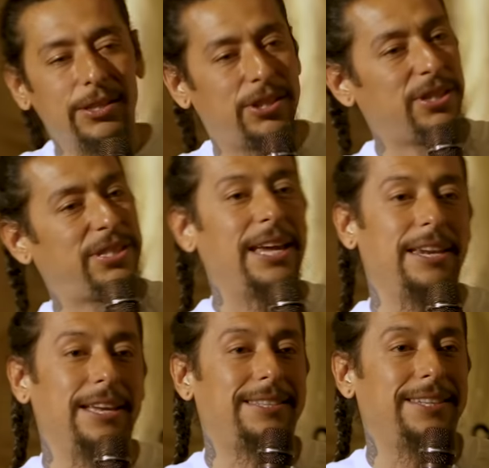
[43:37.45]
She
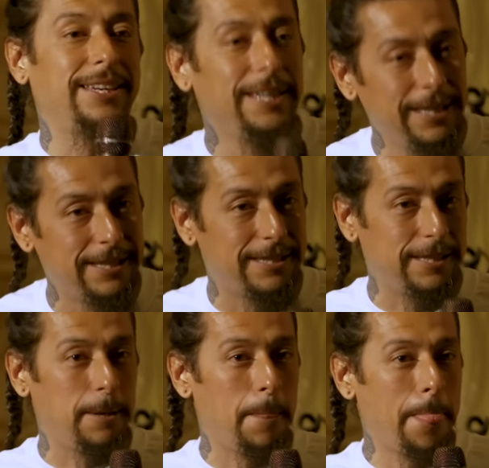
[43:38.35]
said, it's
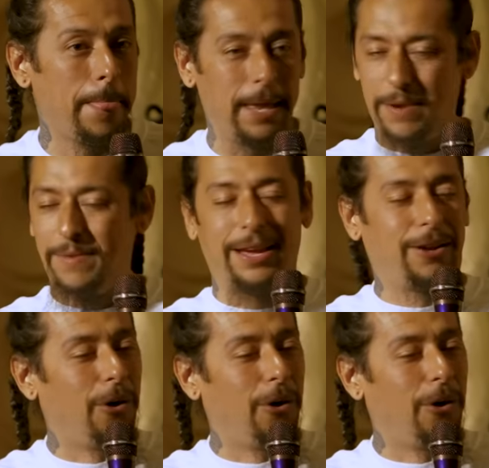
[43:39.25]
easy. And I'm like,